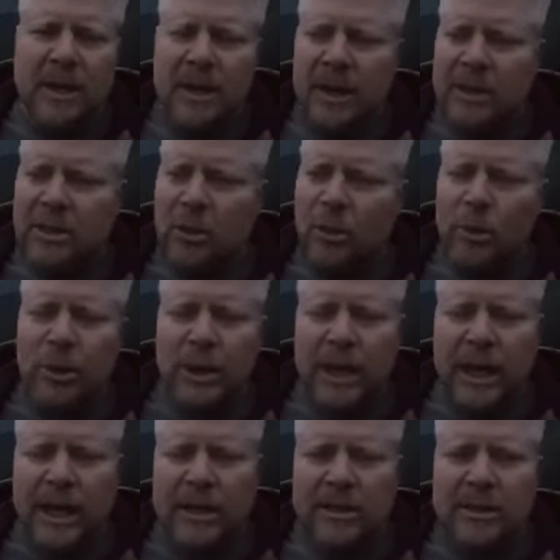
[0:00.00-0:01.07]
Us older
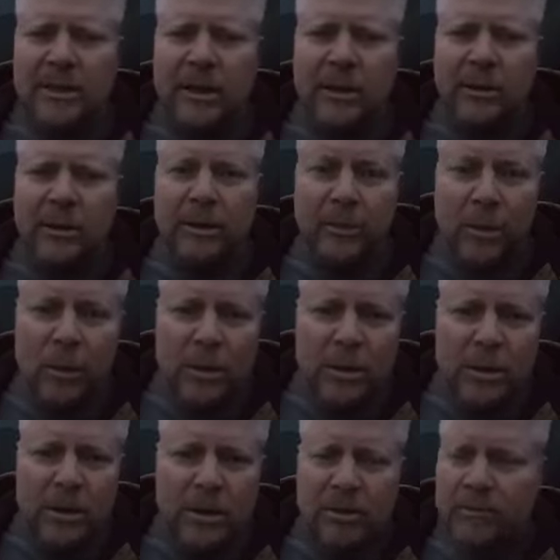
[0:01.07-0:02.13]
guys that are
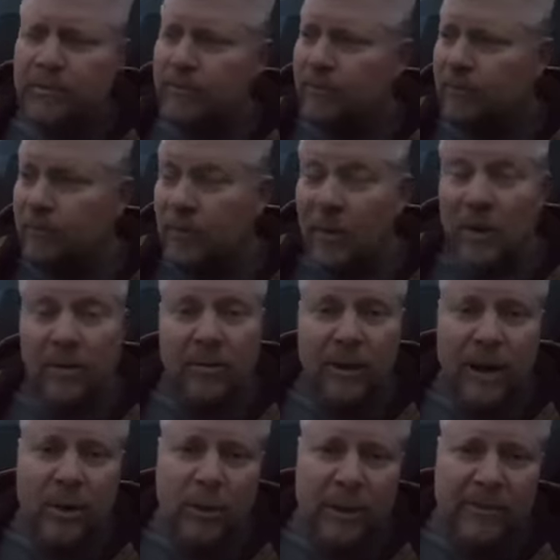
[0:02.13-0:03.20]
divorced,
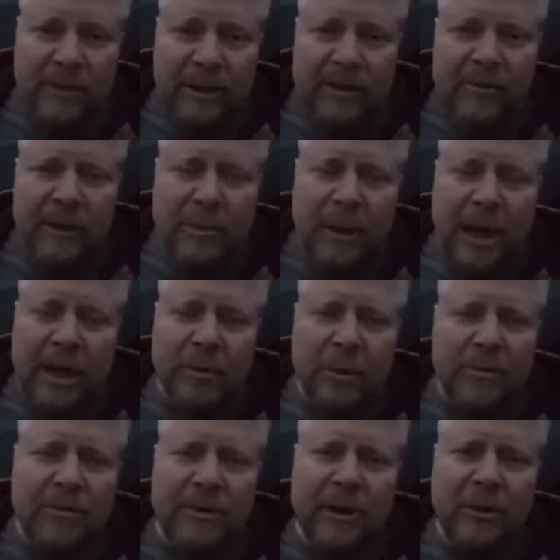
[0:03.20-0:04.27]
Fuck, we've lived it, man.
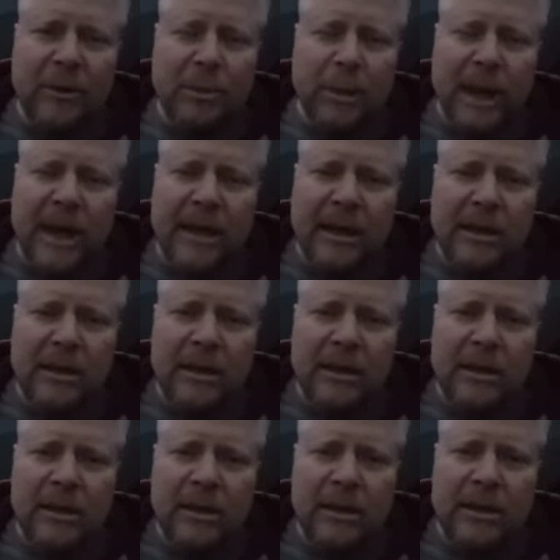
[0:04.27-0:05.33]
We've felt the pain.
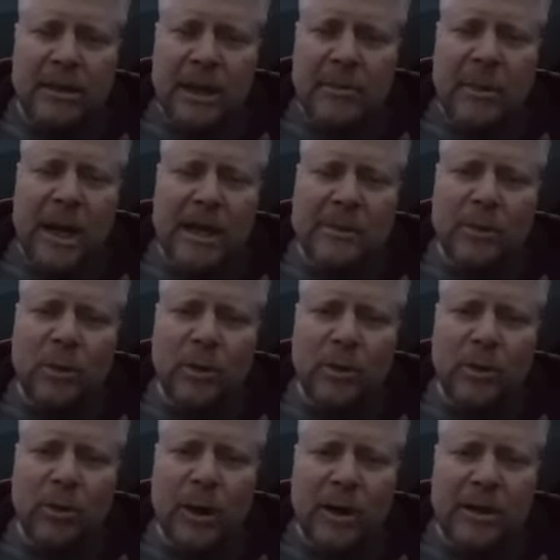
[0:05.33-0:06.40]
Some guys more
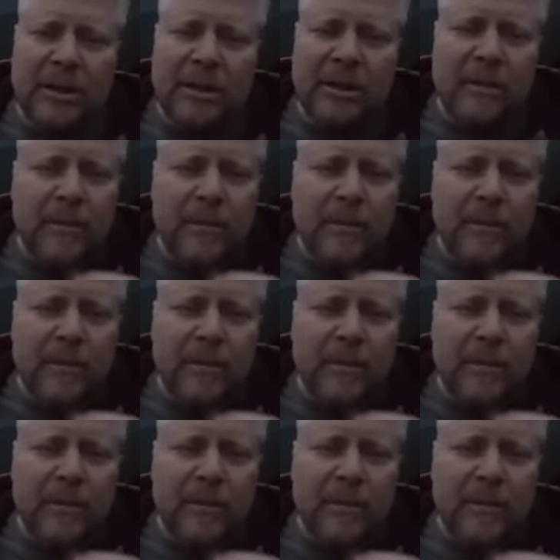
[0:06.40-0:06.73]
than once.